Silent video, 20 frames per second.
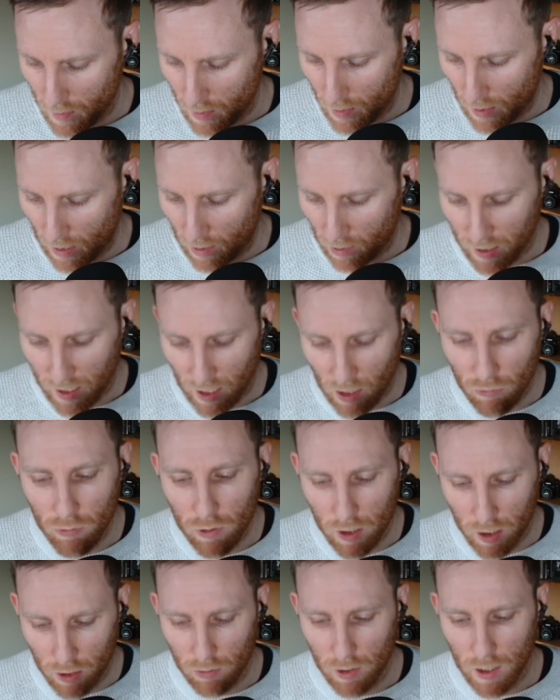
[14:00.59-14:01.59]
I kind of
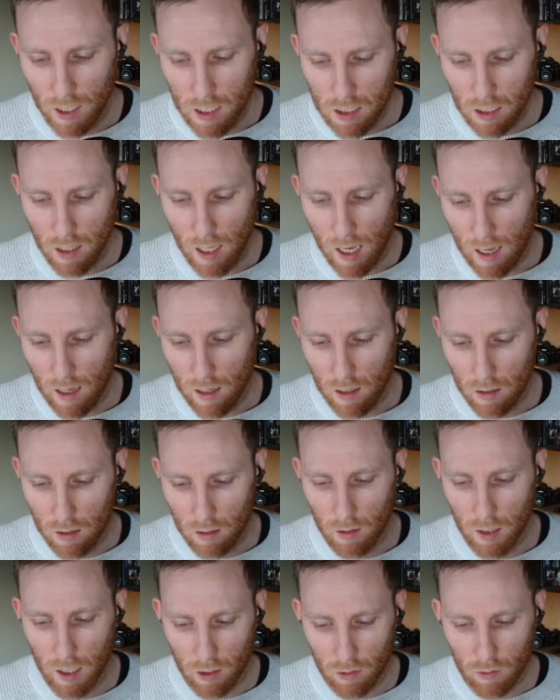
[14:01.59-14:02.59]
really relate to that.
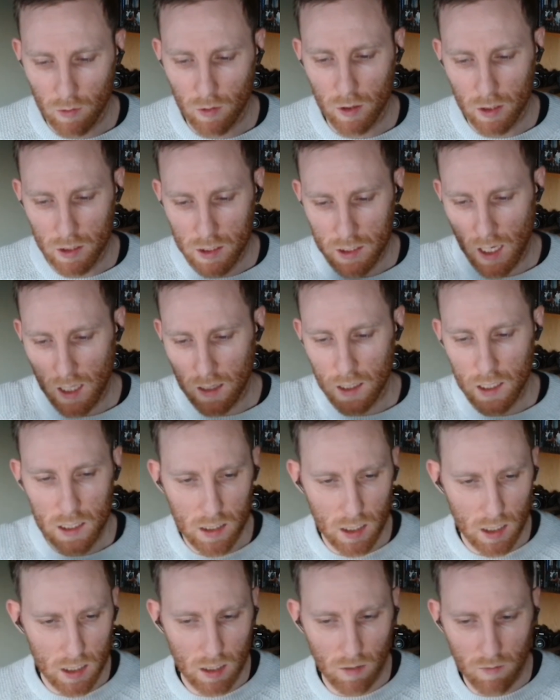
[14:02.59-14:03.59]
Like, set these
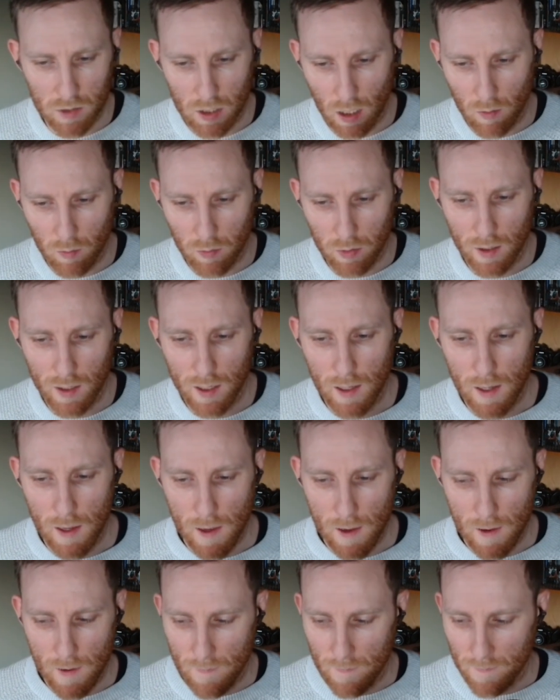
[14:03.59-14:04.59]
systems up,
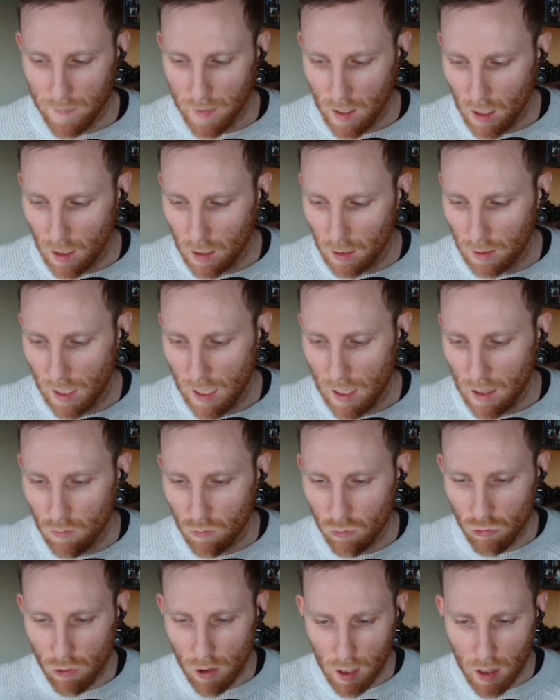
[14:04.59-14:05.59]
let
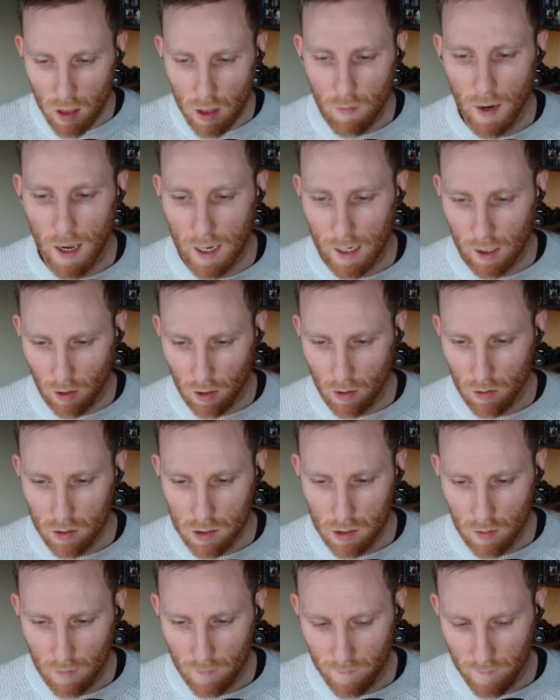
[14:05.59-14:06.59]
them run in the
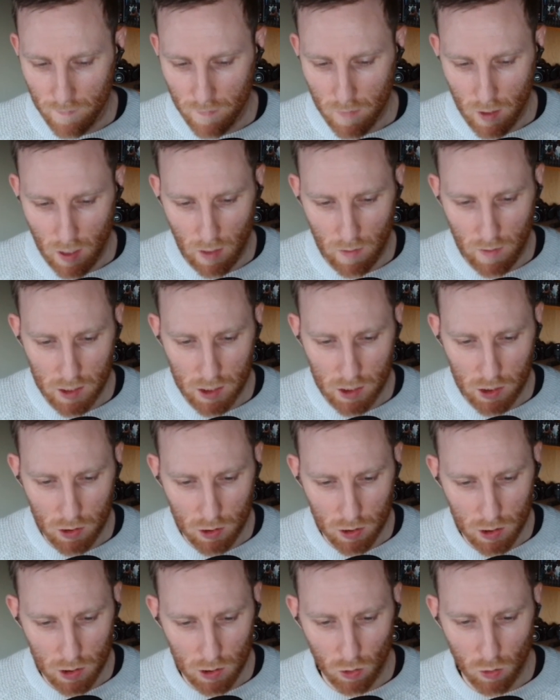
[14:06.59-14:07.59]
background, and this is
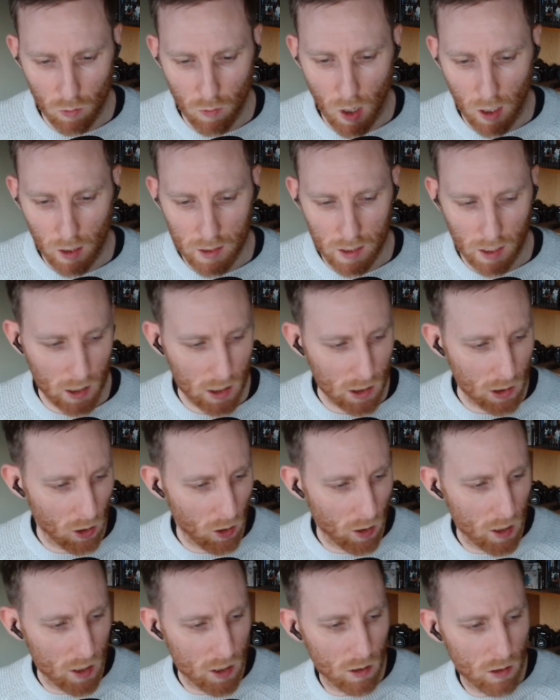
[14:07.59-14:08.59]
your slow marketing. As
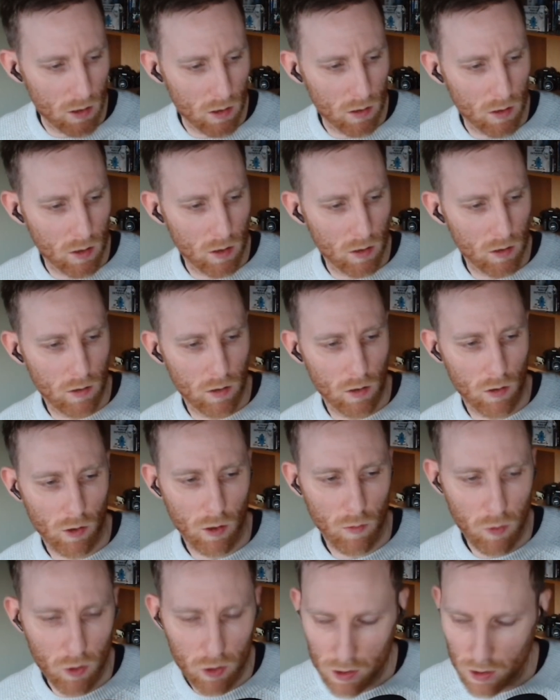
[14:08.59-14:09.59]
long as you're
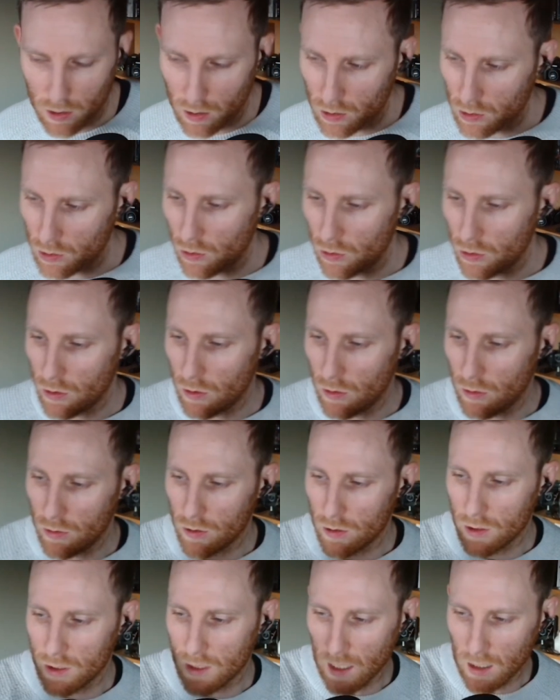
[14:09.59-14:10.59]
posting on socials,
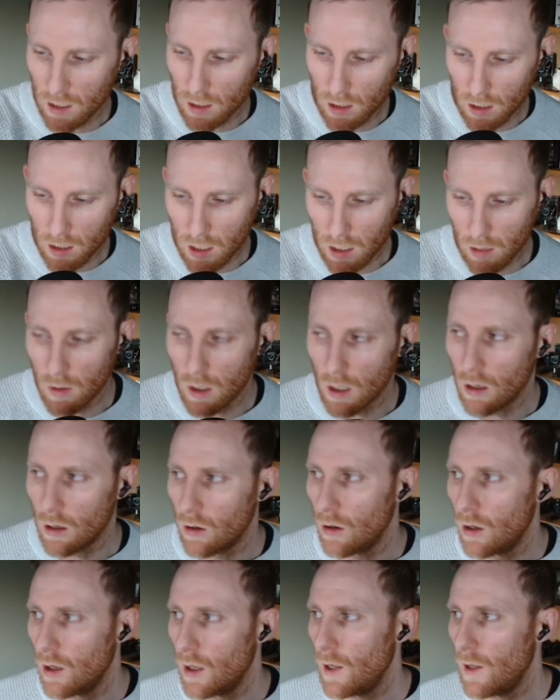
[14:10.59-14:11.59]
you're sending an
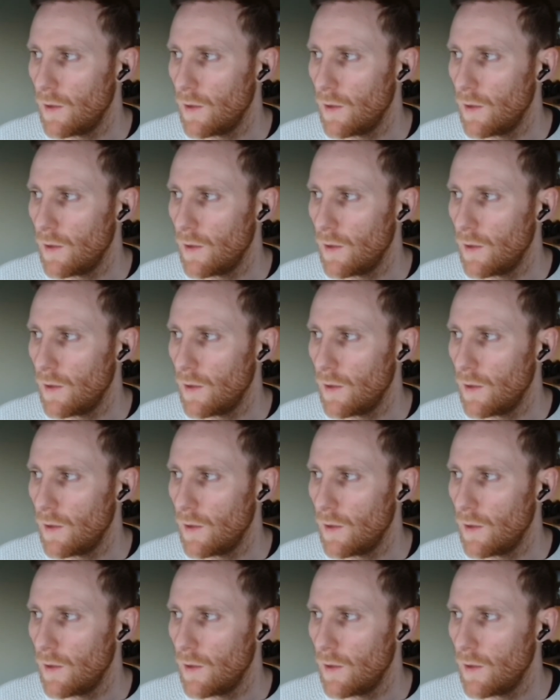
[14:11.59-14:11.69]
email